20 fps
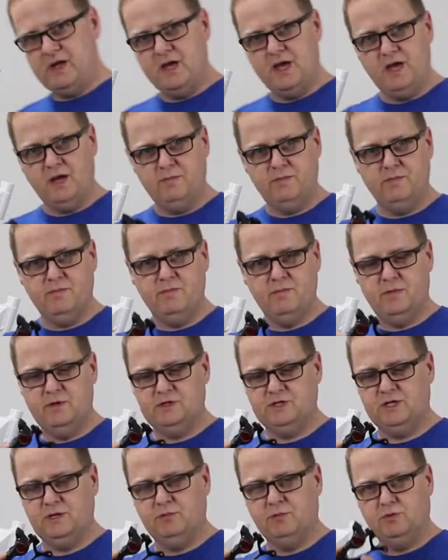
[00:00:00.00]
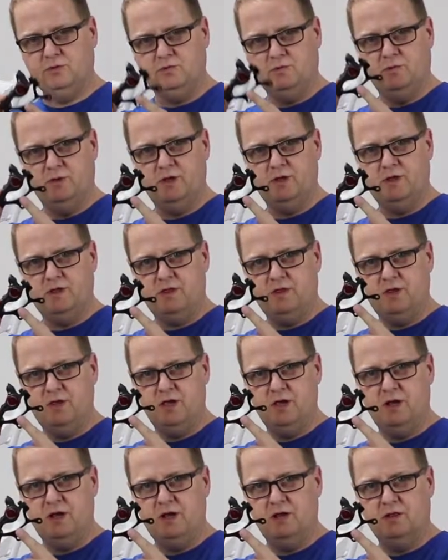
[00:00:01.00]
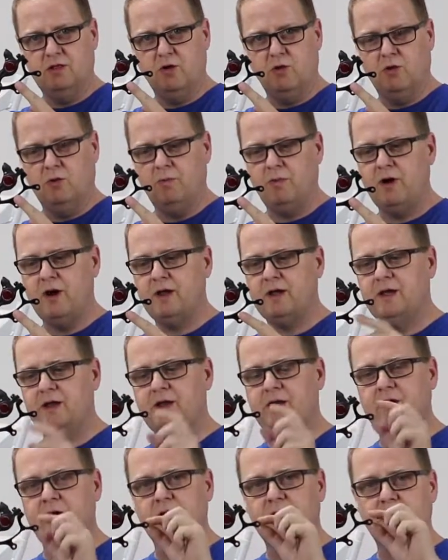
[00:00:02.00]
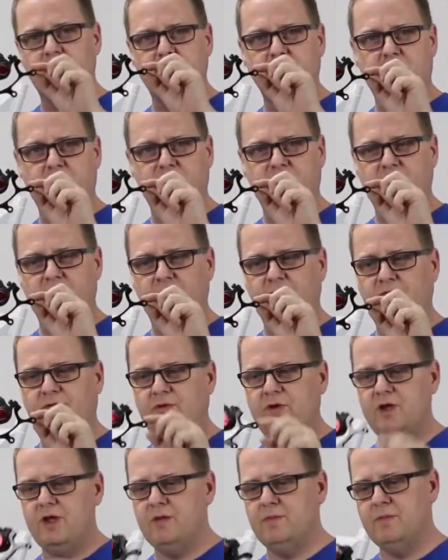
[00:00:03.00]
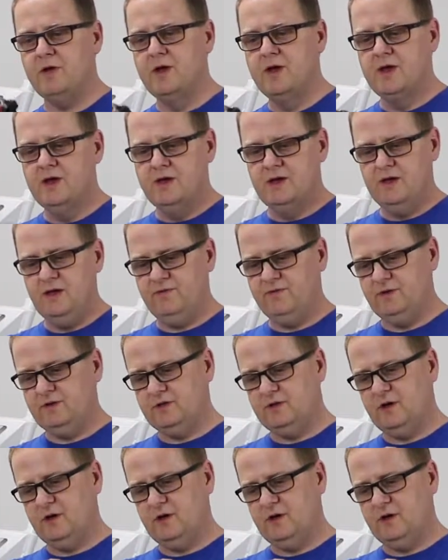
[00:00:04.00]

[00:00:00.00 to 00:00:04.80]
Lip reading: came assembled with the lower bracket here that mounts to the frame. If it